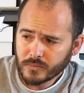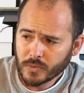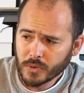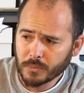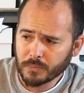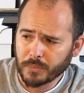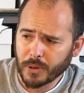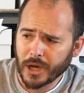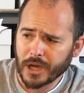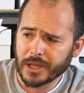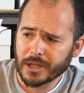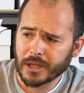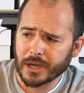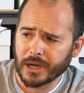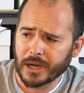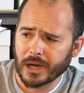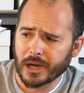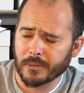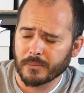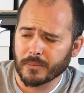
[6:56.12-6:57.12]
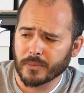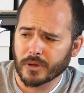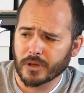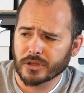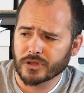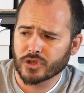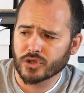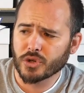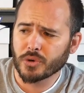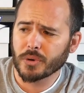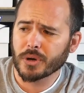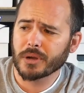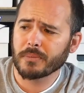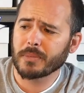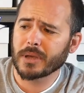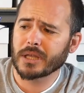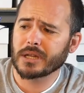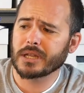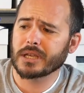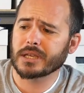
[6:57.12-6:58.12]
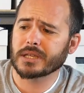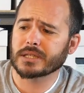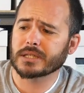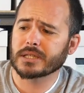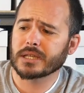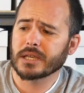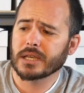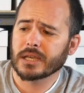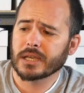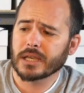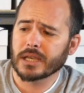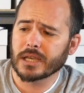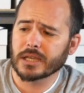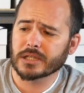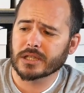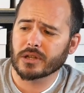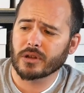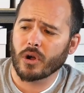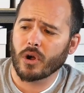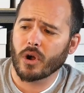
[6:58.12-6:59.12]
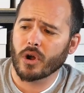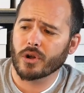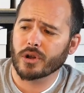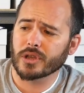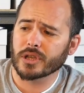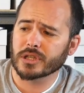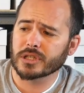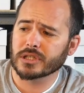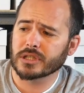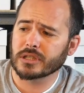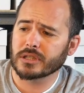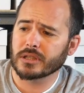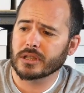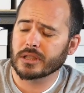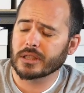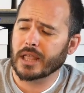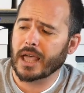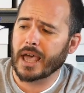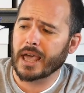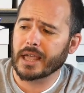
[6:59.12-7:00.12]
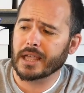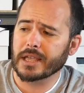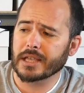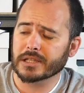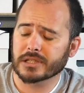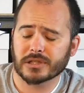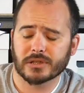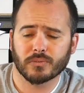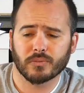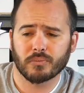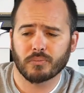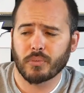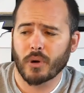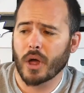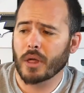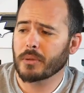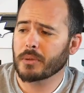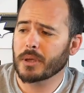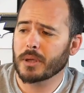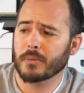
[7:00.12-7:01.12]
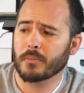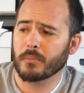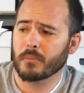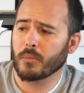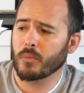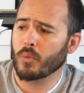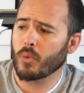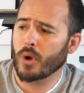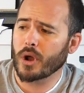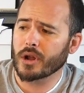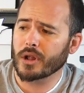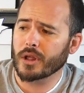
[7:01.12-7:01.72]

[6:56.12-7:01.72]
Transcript: But Stuart Immonen is an artist that is probably one